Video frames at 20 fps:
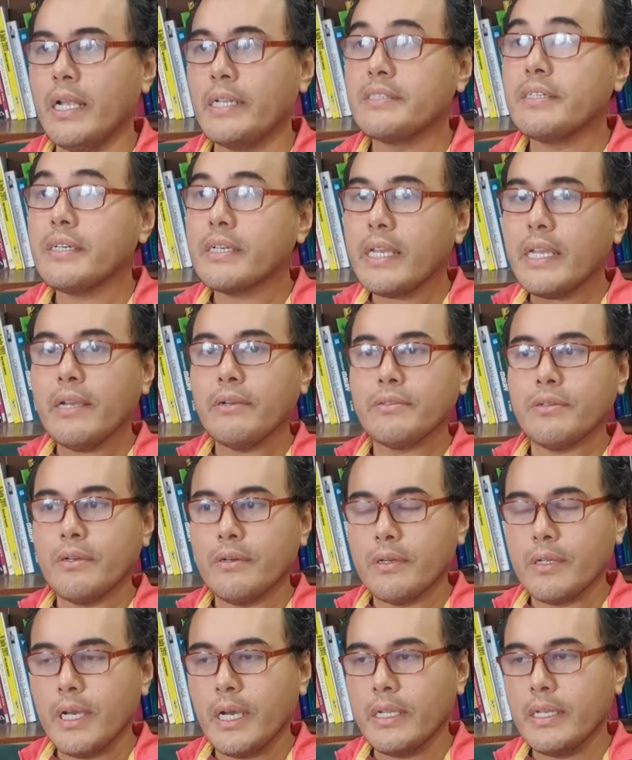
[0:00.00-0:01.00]
Turkey
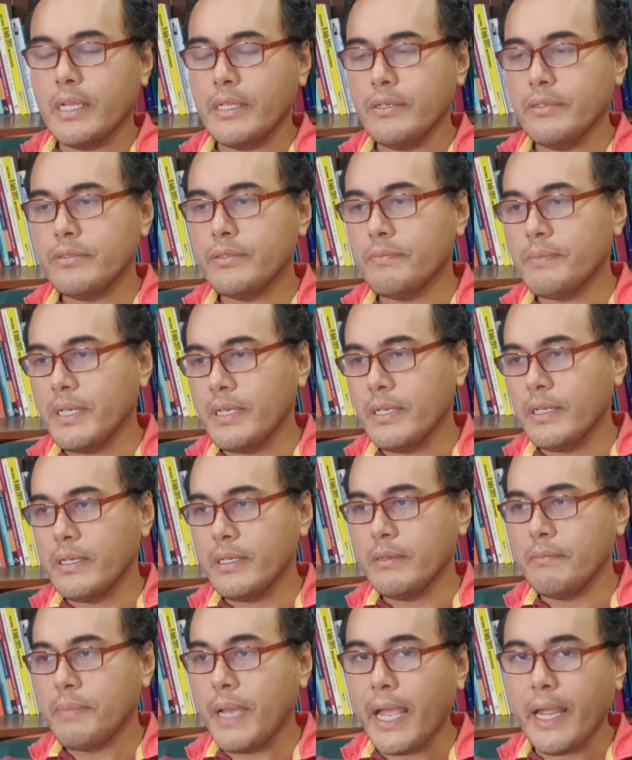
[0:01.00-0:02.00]
also, they used to
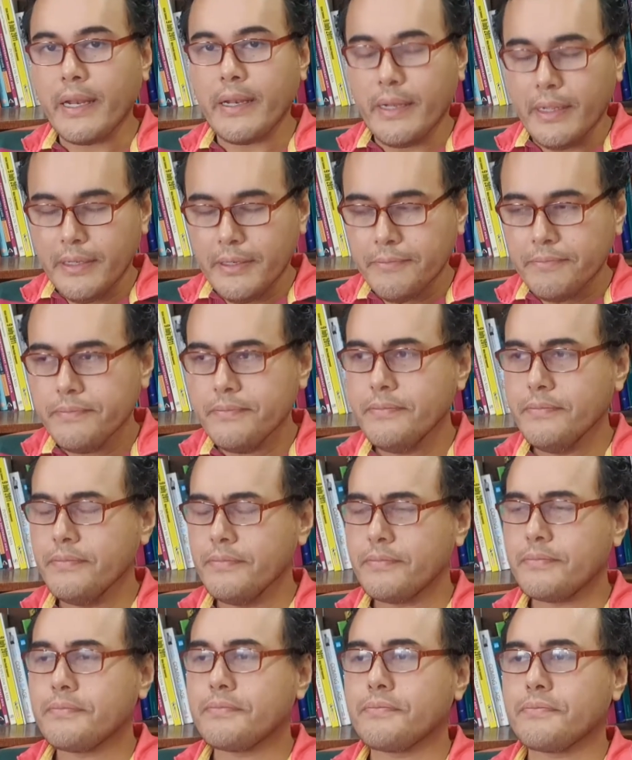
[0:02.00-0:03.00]
be banned.
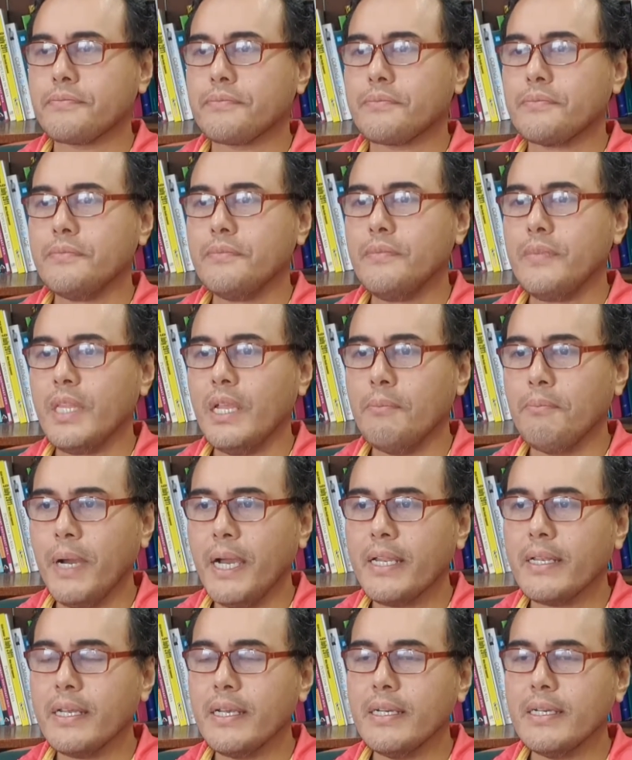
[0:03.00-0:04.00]

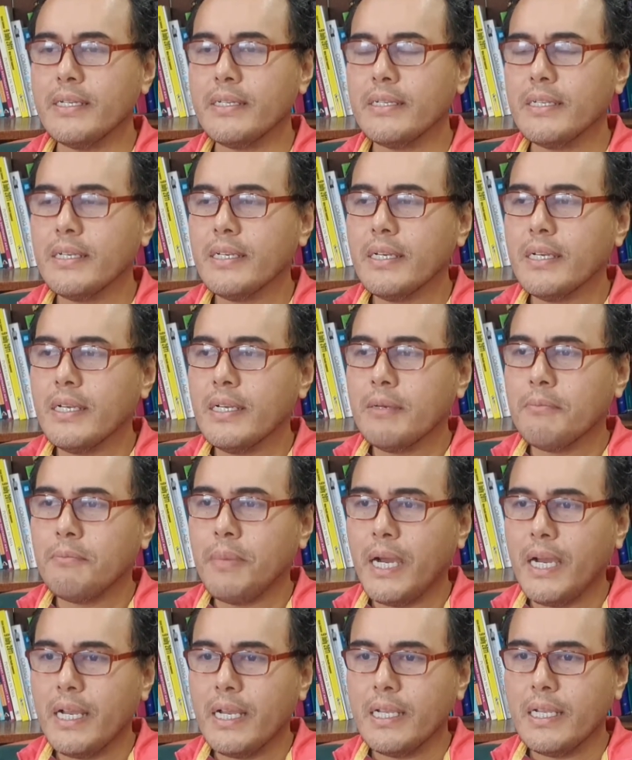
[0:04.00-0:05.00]
But
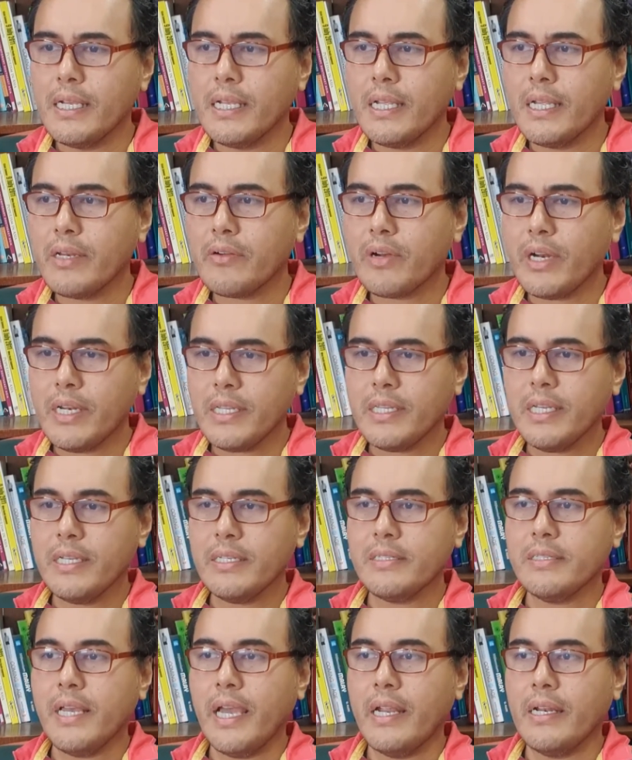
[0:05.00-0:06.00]
in reality
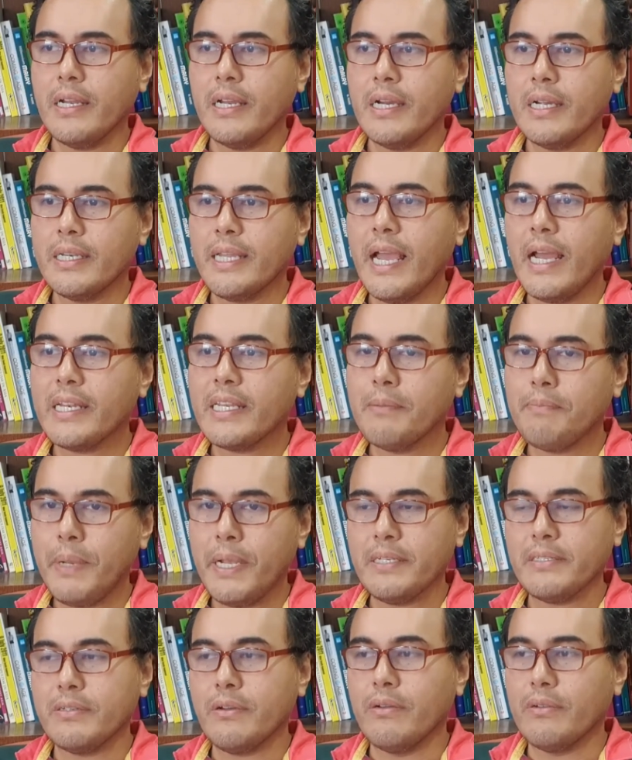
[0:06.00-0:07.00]
is that there are
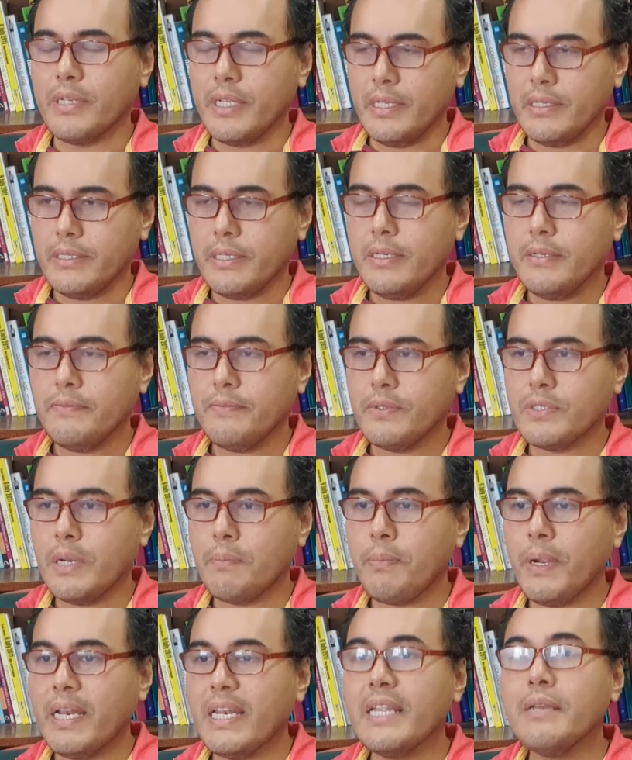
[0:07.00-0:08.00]
debates on this. For
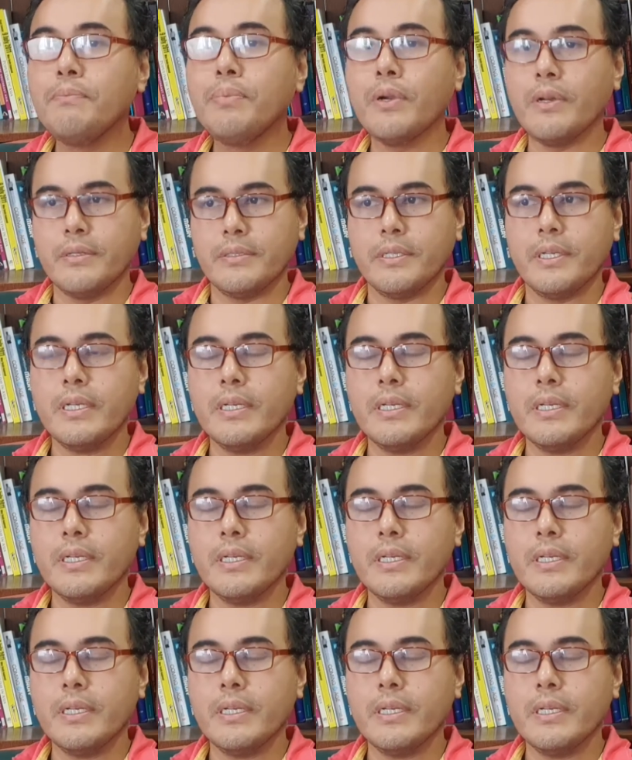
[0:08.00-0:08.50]
example, liberals,